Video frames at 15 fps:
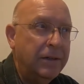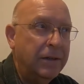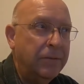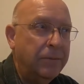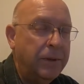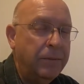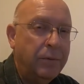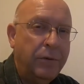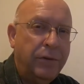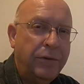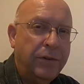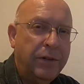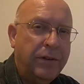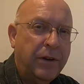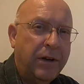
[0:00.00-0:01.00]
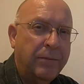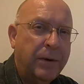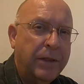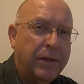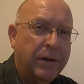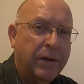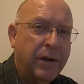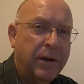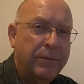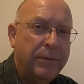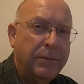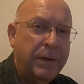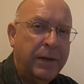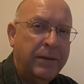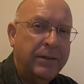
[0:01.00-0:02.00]
people usually talk about the comps
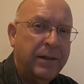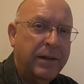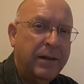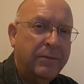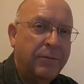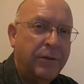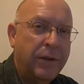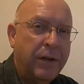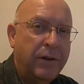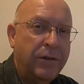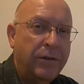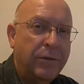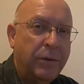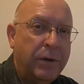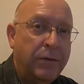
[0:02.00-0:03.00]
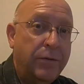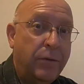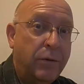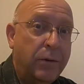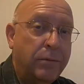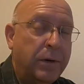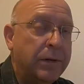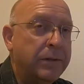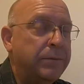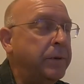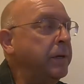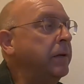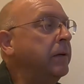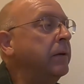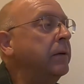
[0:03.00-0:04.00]
being set up for the 124 Plus
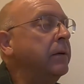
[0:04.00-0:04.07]
P,